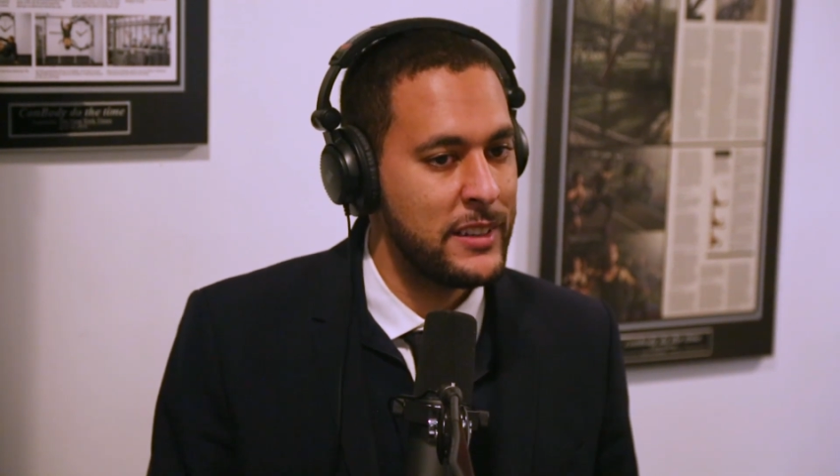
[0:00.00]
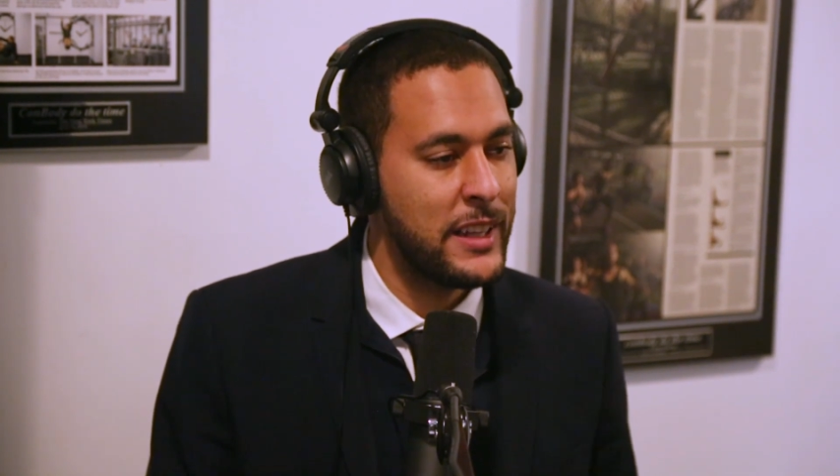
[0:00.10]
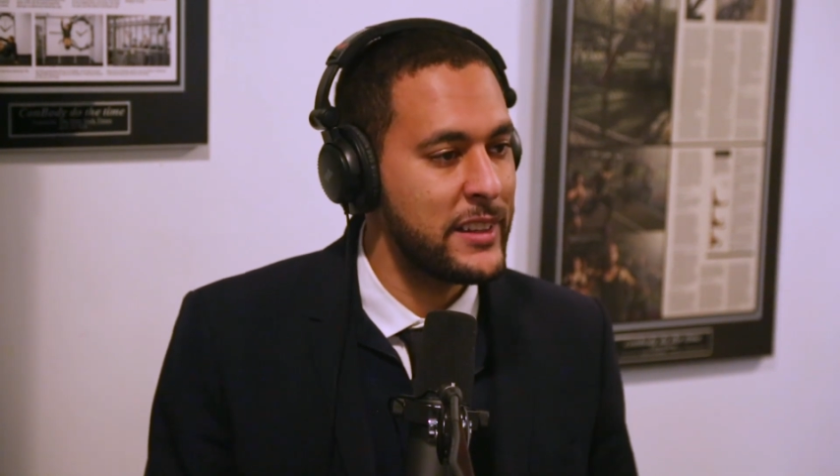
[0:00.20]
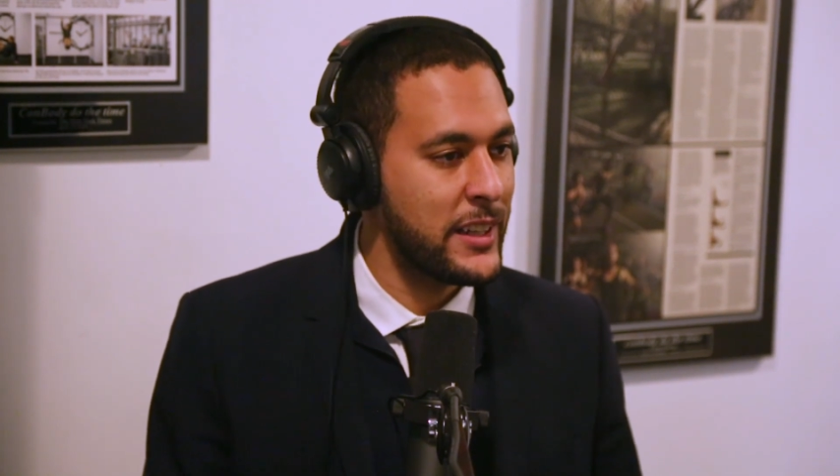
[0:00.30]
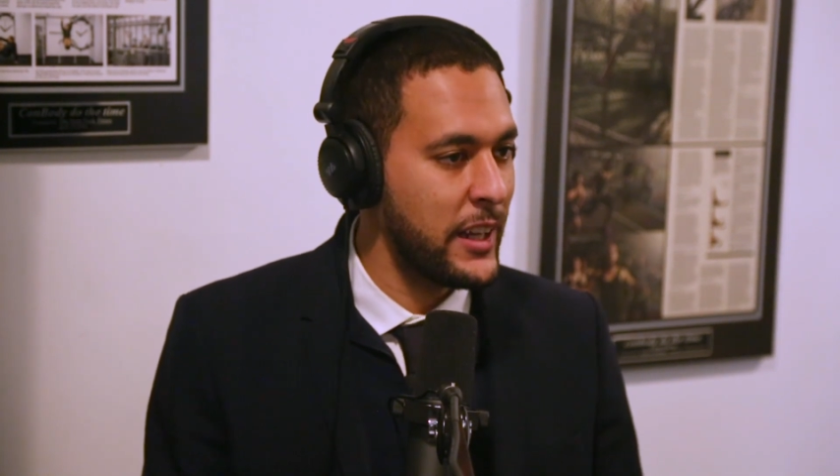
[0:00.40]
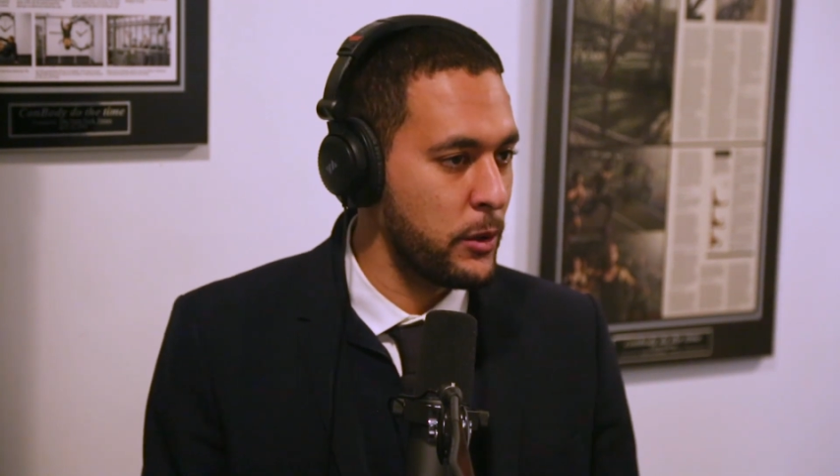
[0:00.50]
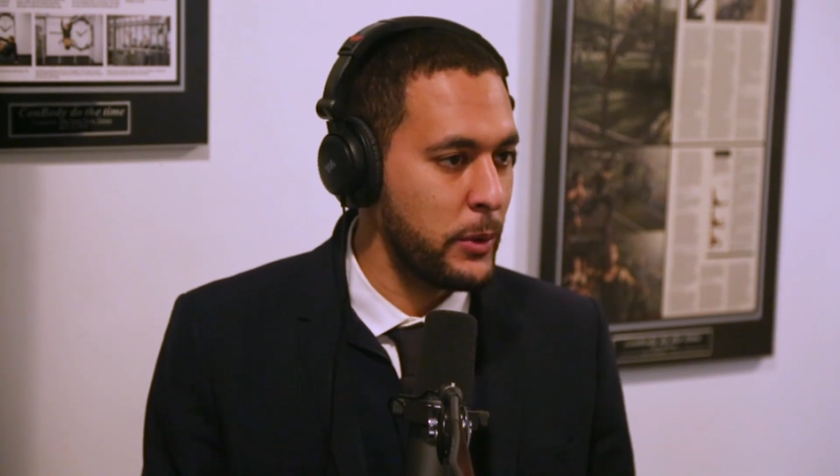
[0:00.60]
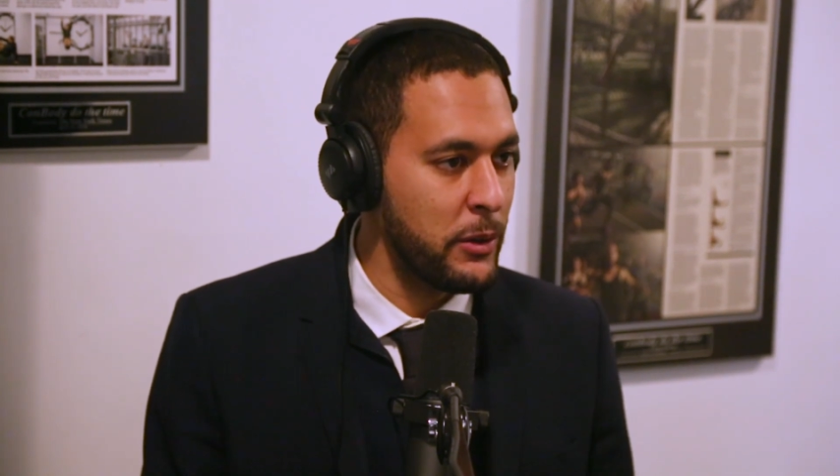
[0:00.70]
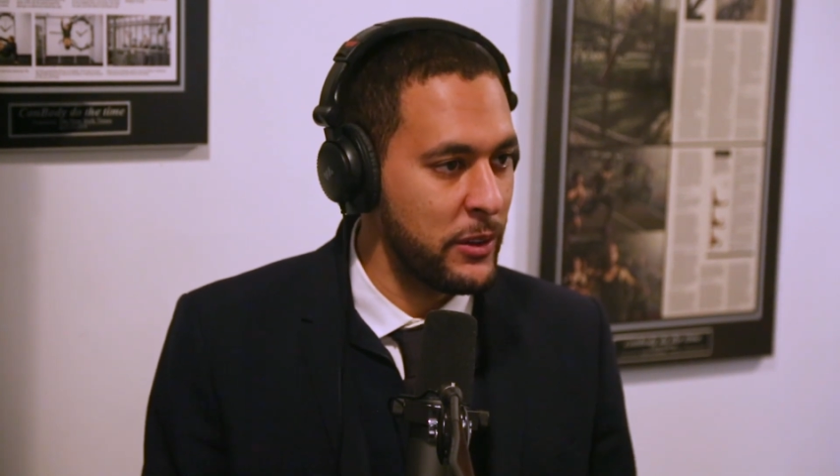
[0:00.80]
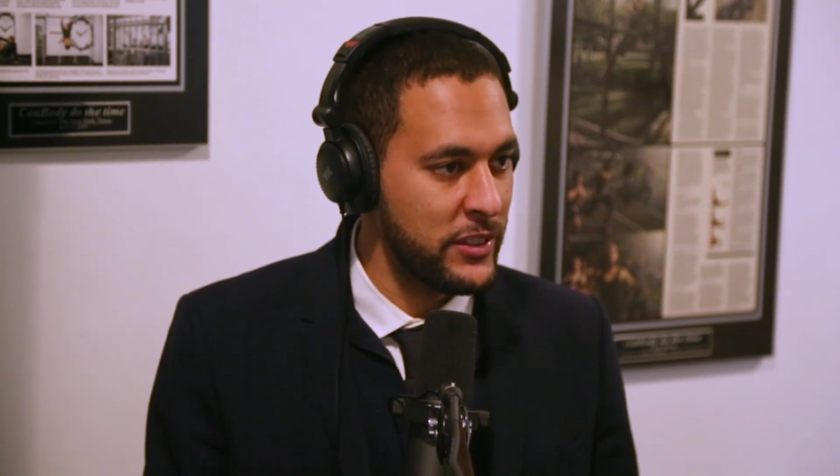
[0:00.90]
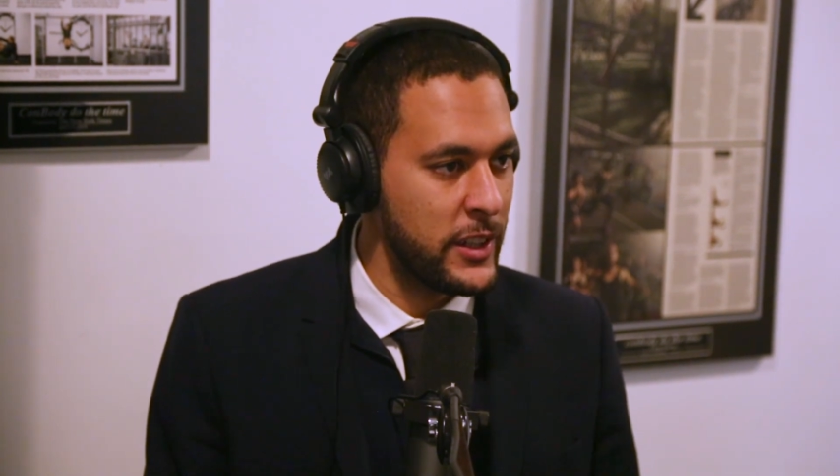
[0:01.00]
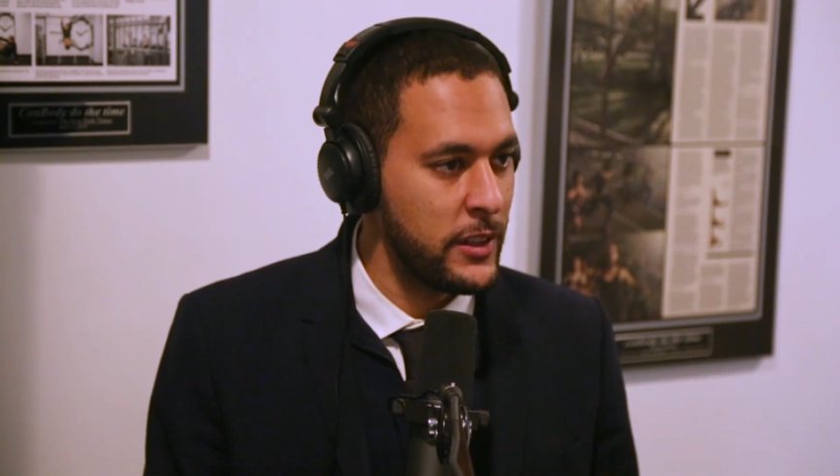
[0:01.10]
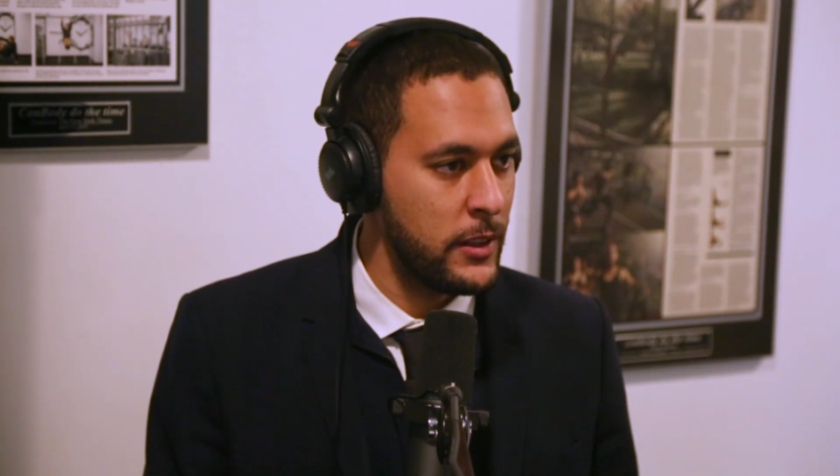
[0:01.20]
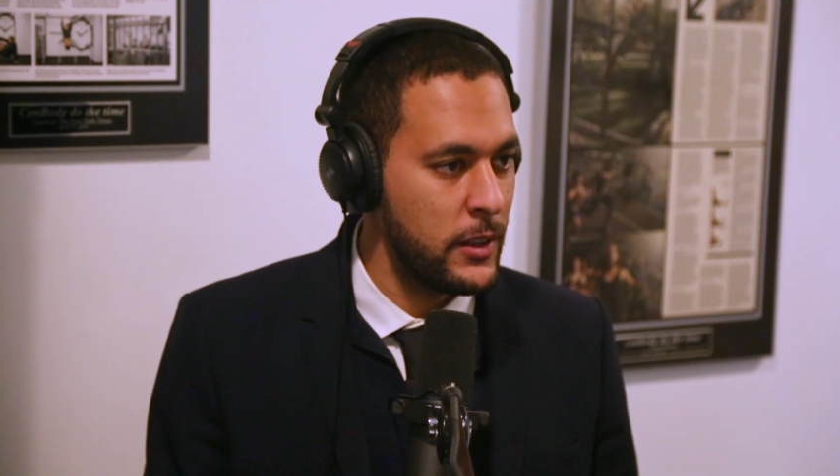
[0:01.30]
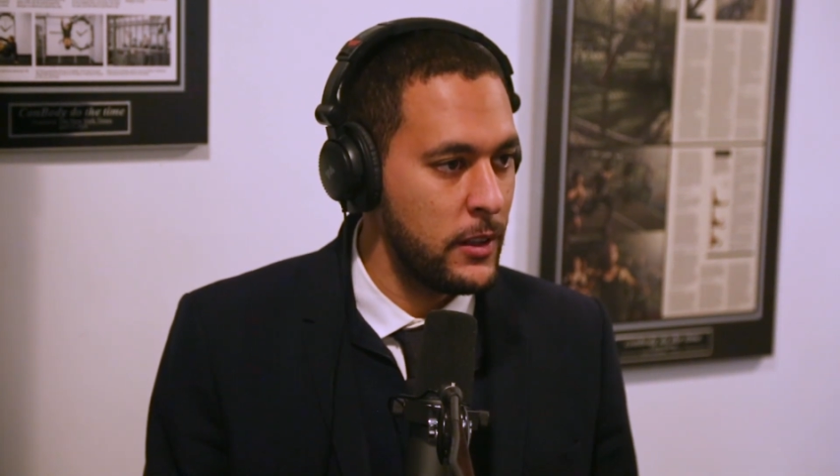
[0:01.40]
that they get away with
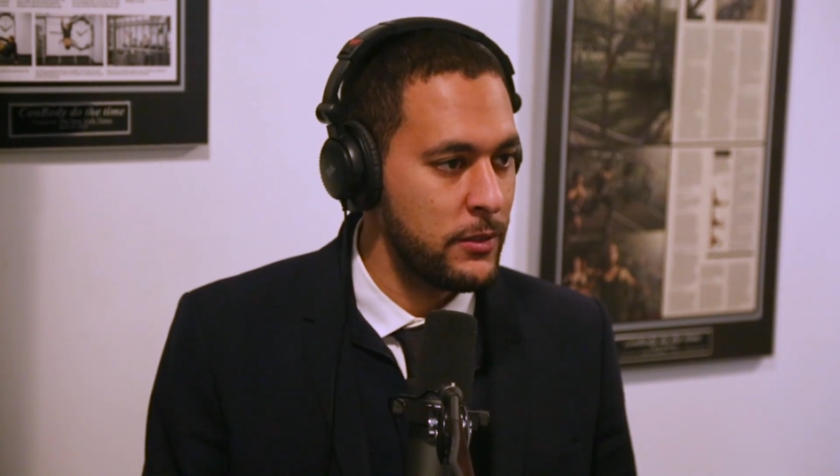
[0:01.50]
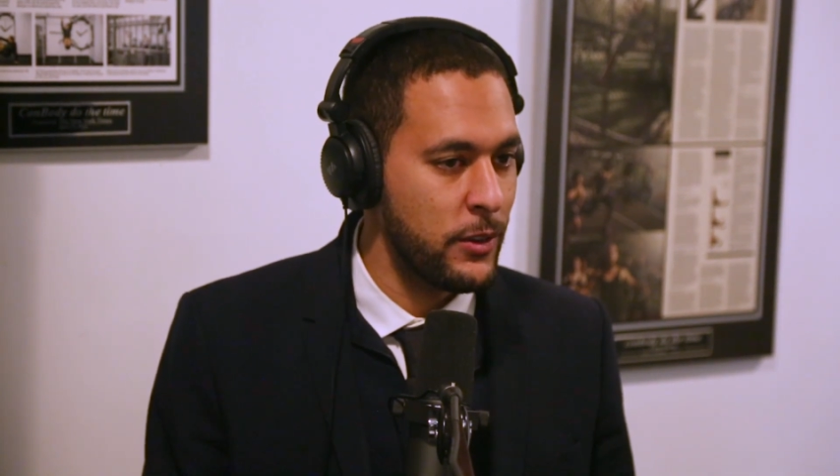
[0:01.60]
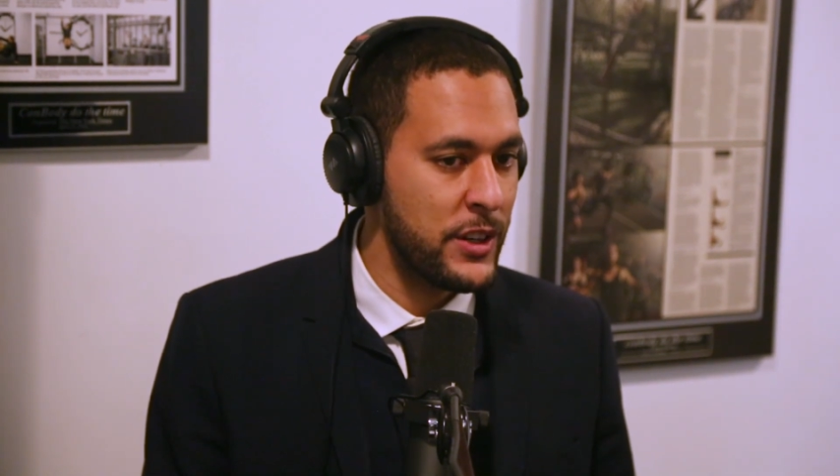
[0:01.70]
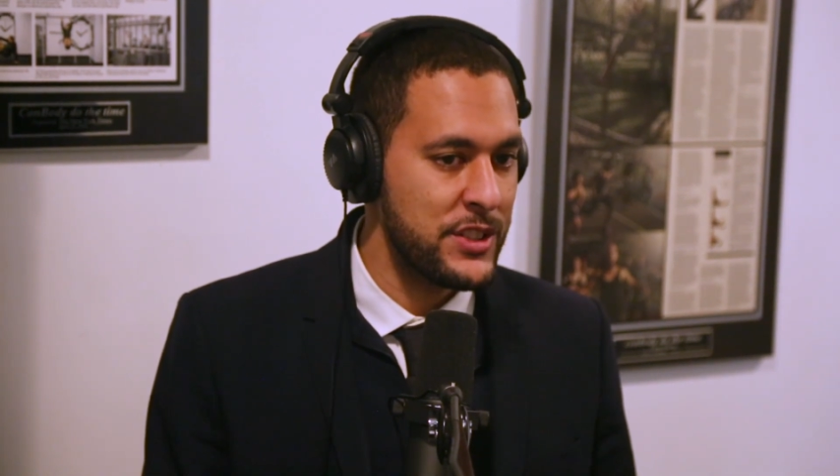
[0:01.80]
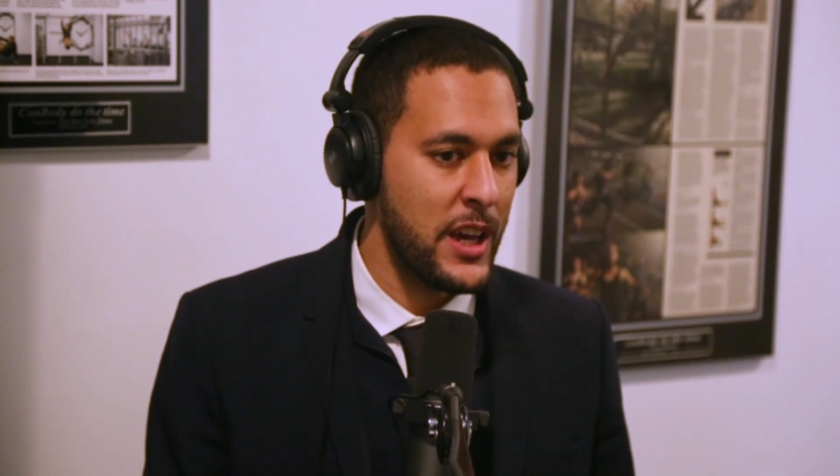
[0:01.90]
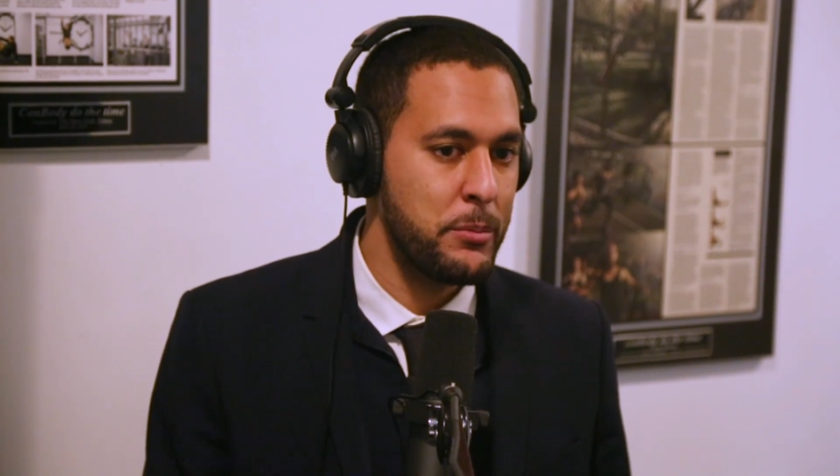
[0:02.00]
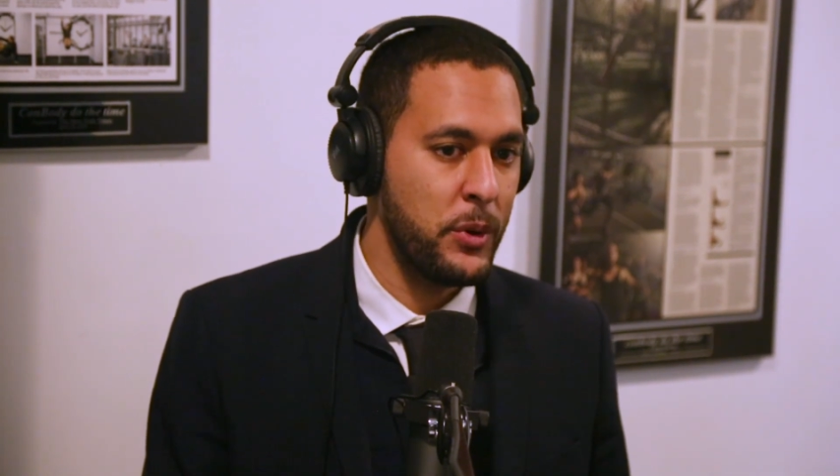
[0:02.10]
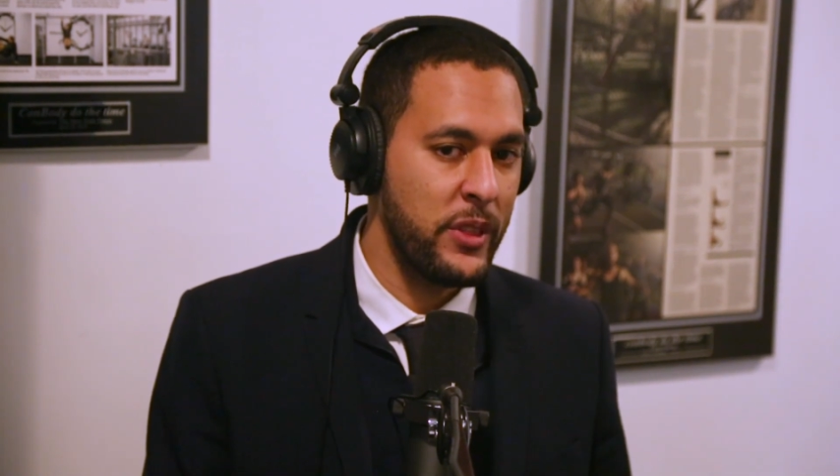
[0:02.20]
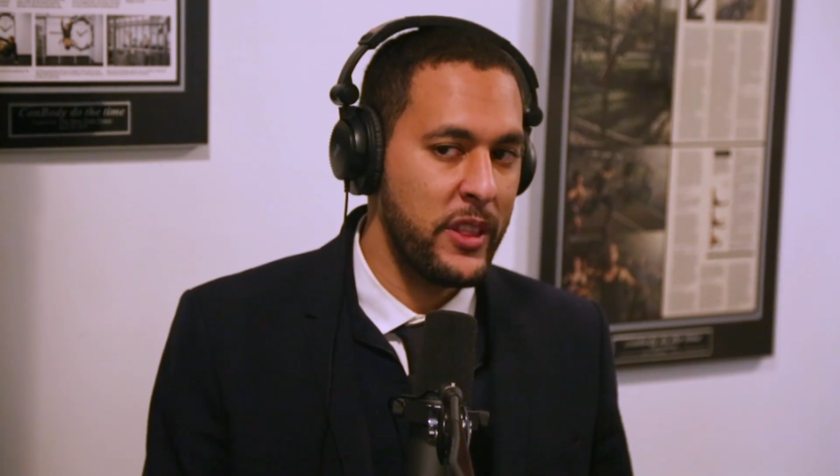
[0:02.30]
it. For example,